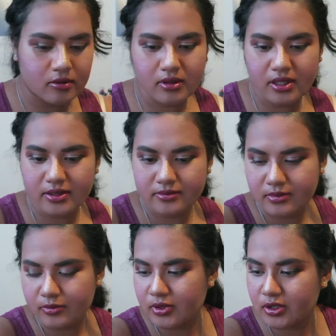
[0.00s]
Right,
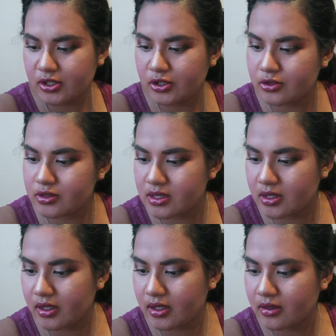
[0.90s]
I'm going to use
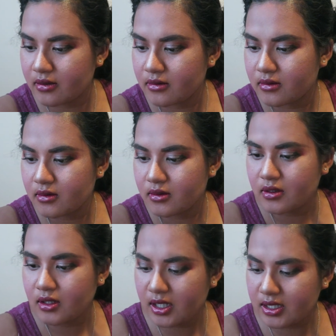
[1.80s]
a
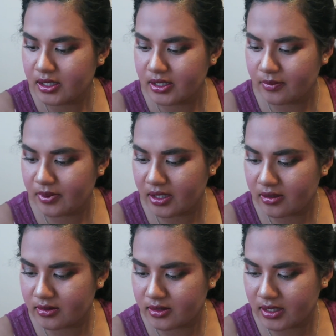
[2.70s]
highlighter
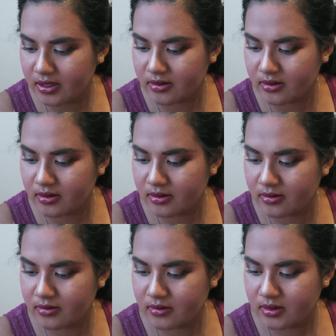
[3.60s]
powder that
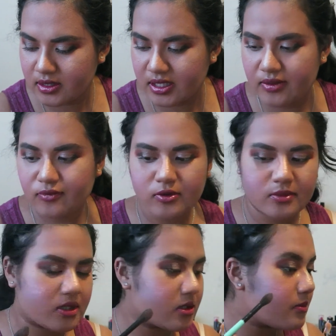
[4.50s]
came from
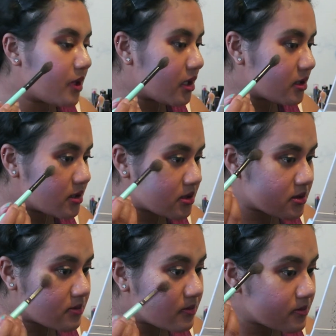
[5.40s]
another palette,
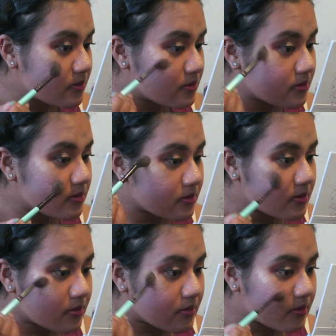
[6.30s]

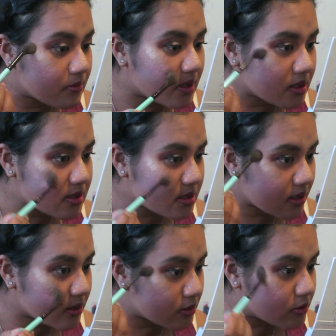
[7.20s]
but it's
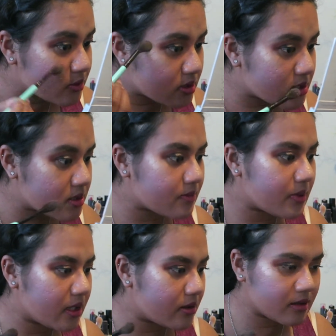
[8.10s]
like loose
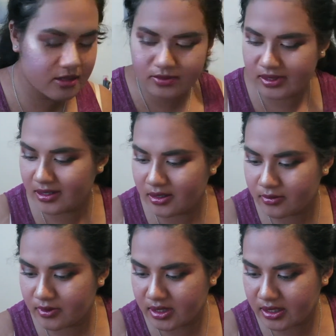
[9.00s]
powder, so I
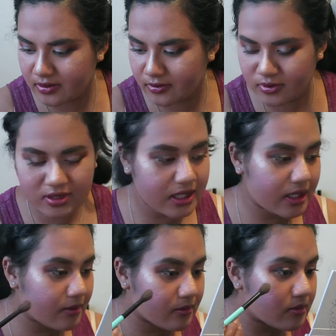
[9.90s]
can't really give you a
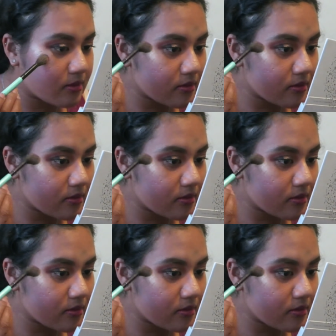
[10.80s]
name.